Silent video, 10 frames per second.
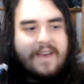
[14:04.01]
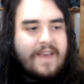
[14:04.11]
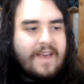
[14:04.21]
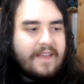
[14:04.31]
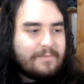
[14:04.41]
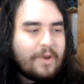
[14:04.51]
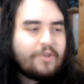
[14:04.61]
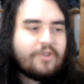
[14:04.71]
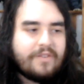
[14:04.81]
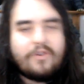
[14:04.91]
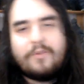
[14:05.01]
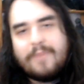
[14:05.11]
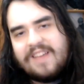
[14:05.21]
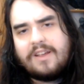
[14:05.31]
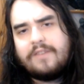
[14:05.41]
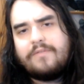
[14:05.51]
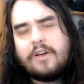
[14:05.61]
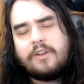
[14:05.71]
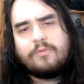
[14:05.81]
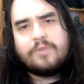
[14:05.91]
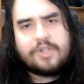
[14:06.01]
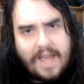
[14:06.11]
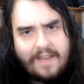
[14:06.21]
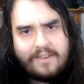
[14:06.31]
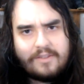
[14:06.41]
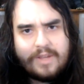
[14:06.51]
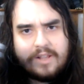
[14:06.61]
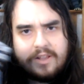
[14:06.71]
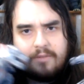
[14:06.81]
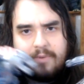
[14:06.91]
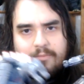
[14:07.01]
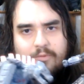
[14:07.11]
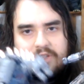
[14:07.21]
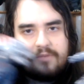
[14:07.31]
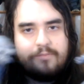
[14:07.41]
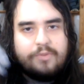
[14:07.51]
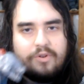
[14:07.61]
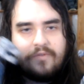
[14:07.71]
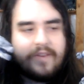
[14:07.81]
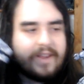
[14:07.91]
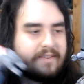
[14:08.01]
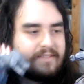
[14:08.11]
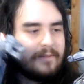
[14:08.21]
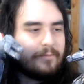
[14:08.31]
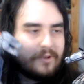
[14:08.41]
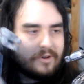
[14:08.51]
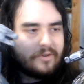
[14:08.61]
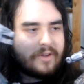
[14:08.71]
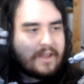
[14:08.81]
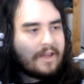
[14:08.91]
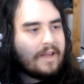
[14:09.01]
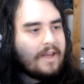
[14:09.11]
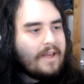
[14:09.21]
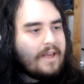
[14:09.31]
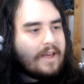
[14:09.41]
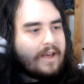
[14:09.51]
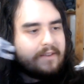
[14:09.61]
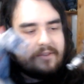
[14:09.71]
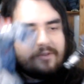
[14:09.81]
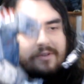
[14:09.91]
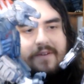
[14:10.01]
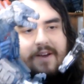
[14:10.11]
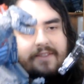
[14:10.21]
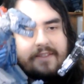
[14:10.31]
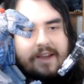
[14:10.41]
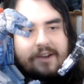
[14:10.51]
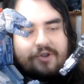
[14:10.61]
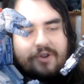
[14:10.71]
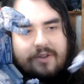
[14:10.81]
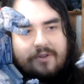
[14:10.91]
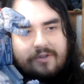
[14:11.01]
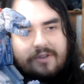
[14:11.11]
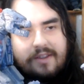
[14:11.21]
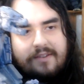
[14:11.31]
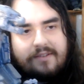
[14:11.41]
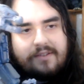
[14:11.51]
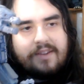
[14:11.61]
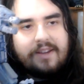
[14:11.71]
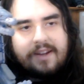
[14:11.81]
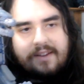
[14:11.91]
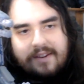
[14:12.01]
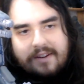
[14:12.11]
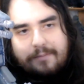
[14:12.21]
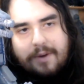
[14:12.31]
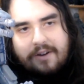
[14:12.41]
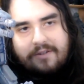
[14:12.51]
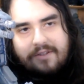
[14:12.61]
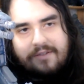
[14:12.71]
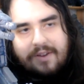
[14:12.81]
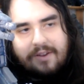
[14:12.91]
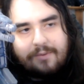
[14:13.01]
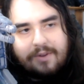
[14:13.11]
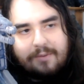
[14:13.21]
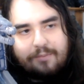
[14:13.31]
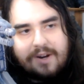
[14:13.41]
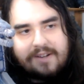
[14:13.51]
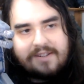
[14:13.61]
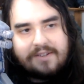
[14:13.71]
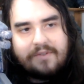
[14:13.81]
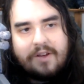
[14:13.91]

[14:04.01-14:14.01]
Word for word: especially for a Bandai vinyl, which tends to be a little bit more smooth and simpler looking. Uh, so the fact that they actually knocked these details out of the park on this thing is really impressive.